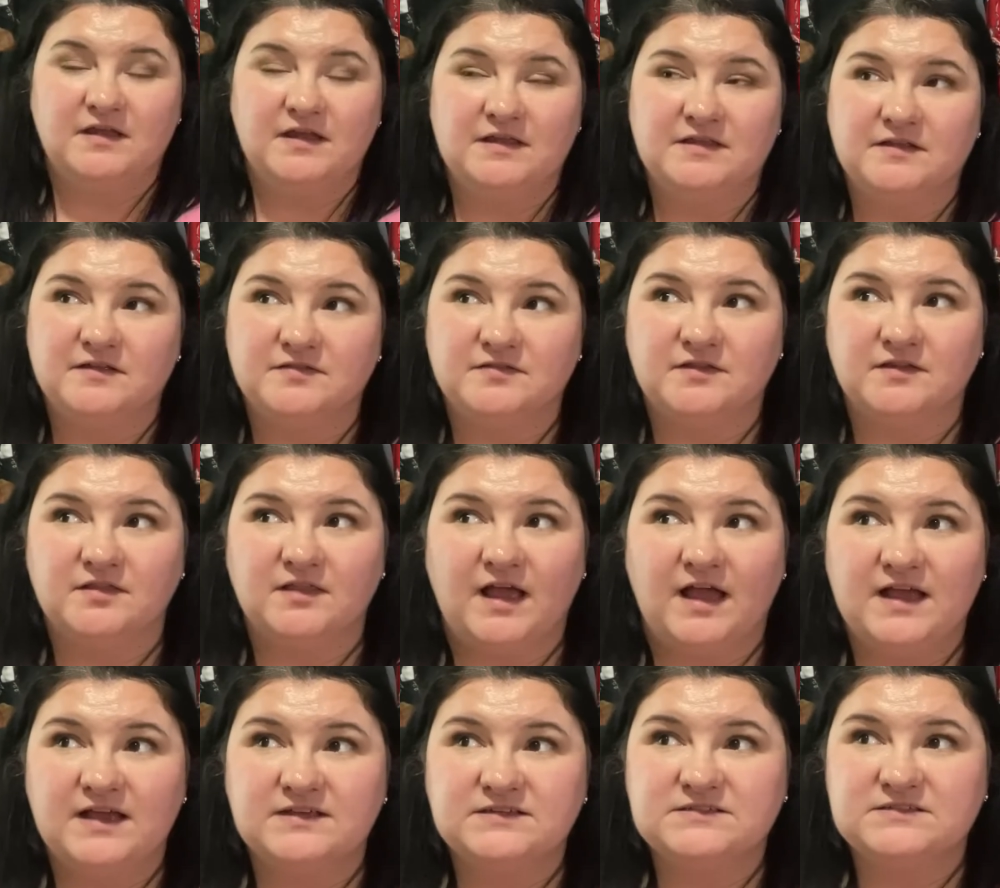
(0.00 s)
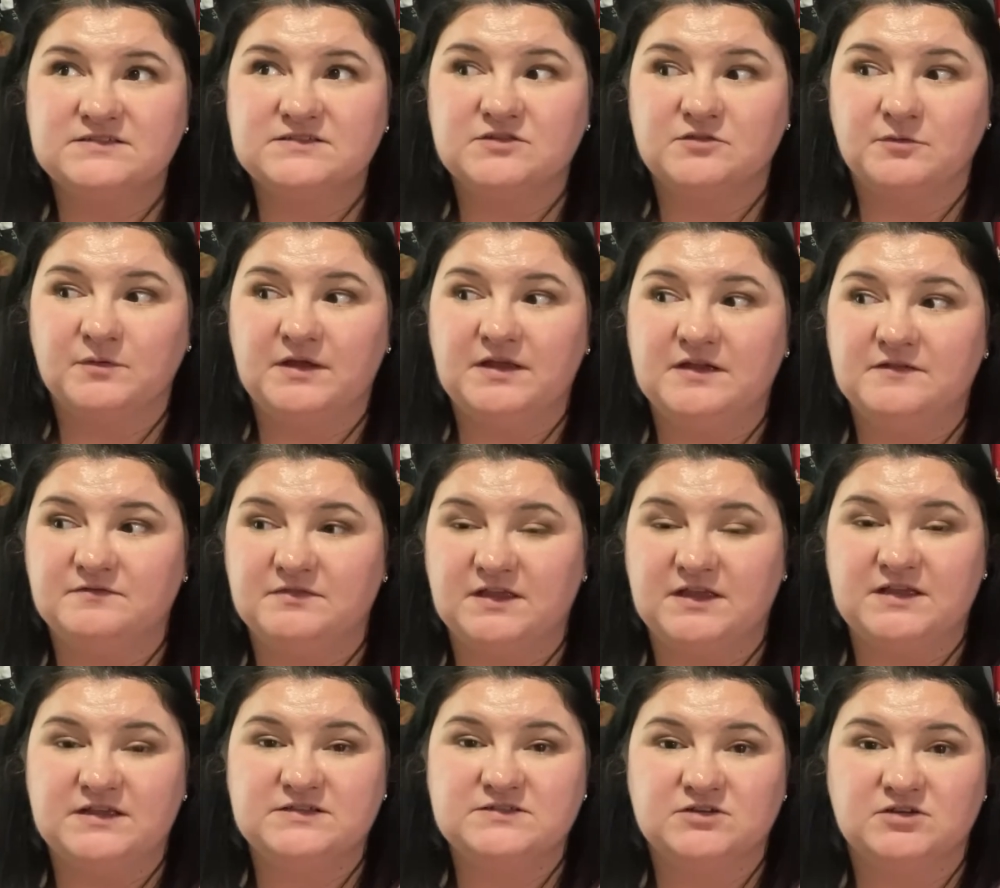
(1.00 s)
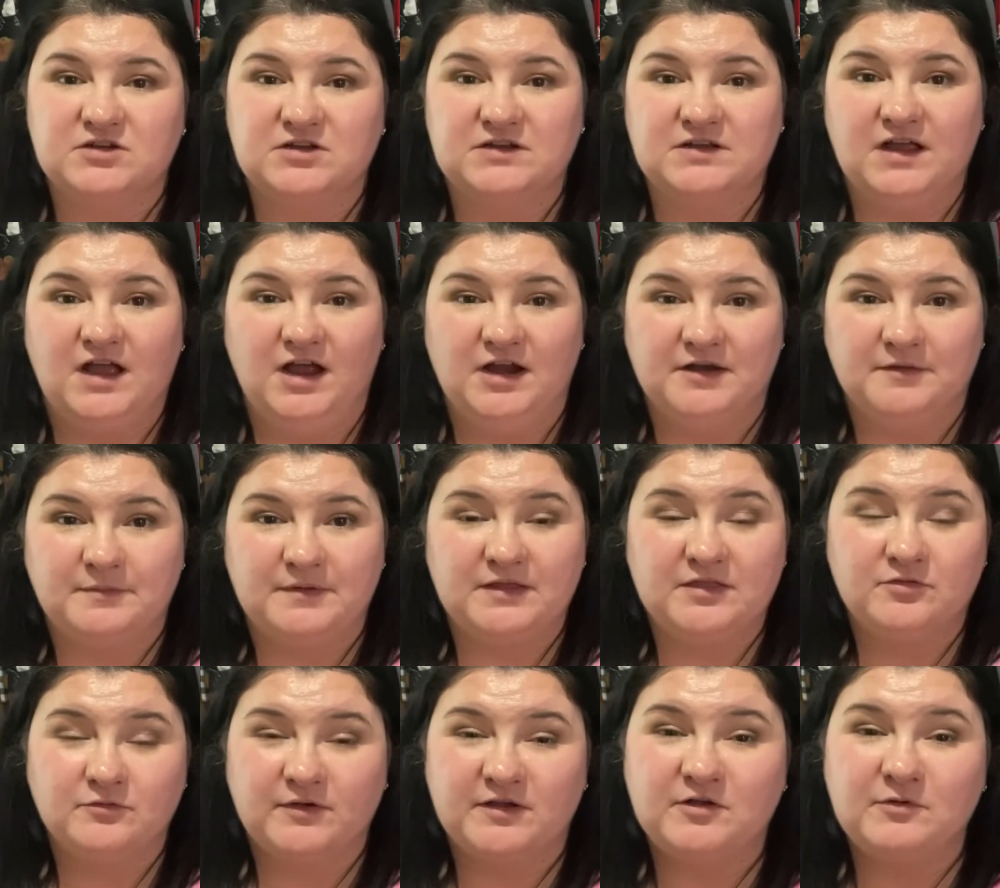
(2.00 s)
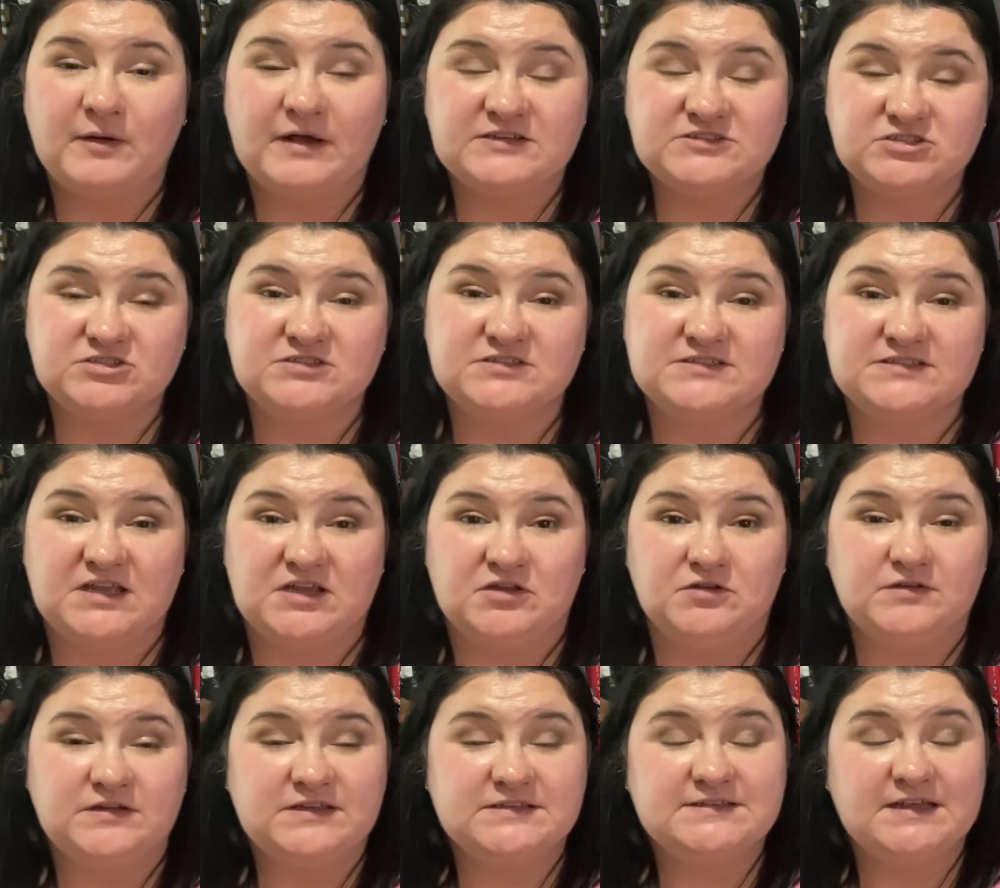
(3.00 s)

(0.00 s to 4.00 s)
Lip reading: And the last 3 of these are going to kind of be 3 questions that you need